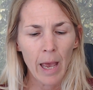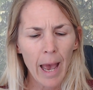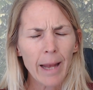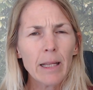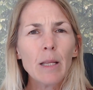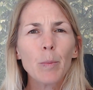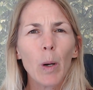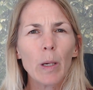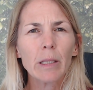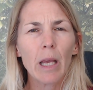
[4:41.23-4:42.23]
And in the
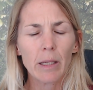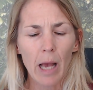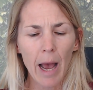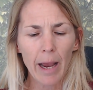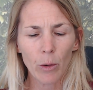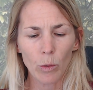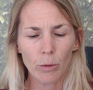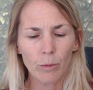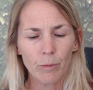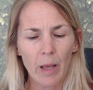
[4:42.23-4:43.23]
process, I grew
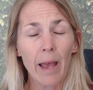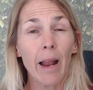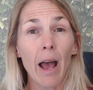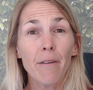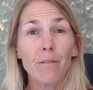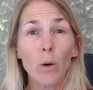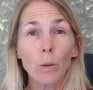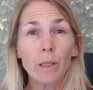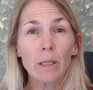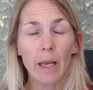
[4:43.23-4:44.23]
and I
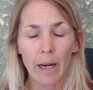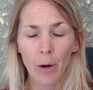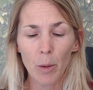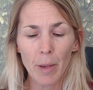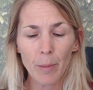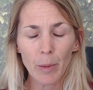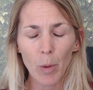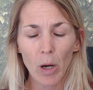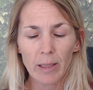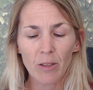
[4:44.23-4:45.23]
unfolded and I remembered
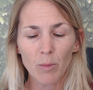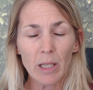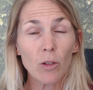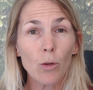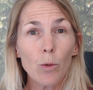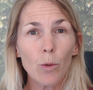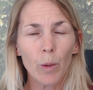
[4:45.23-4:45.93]
parts of me too.